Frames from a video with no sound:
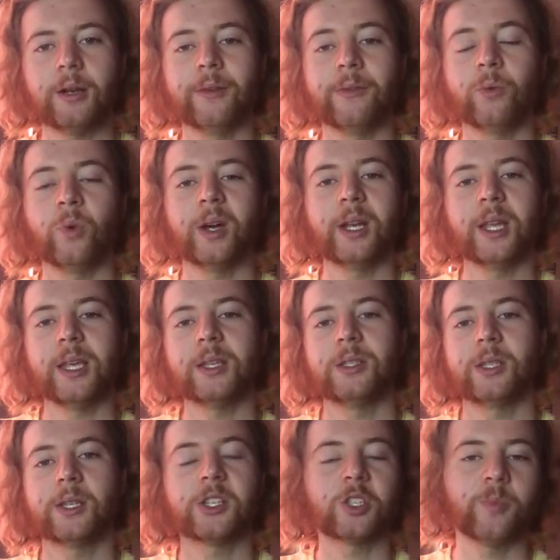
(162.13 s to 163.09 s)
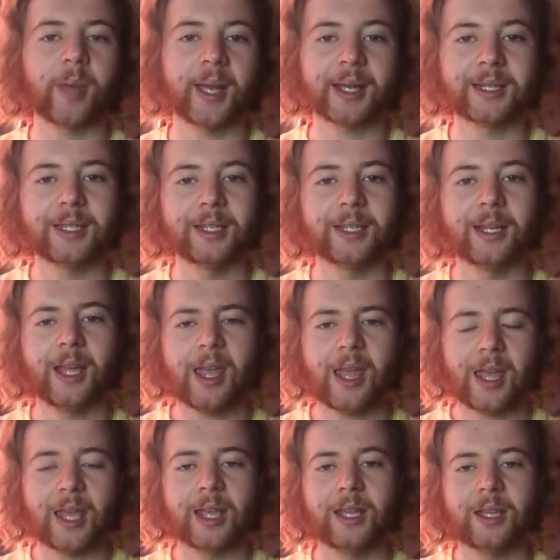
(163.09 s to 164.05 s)
of what is expected
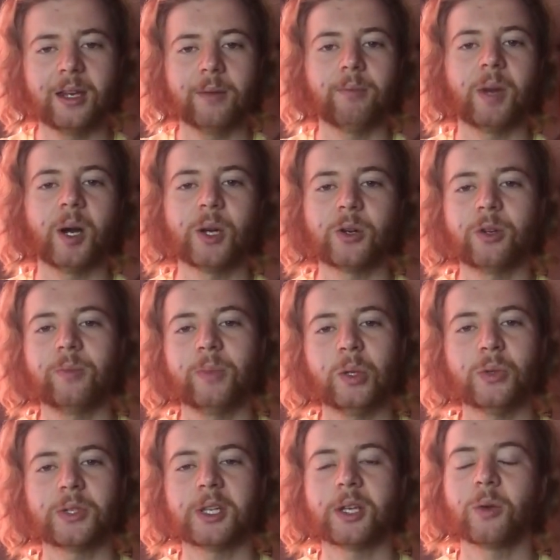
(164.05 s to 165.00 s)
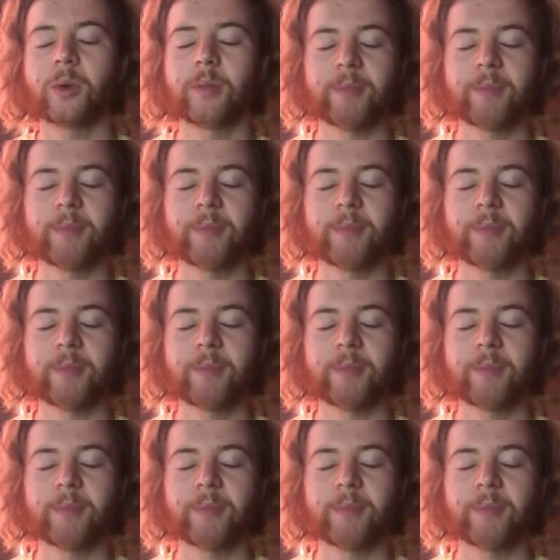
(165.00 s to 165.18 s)
in modern music,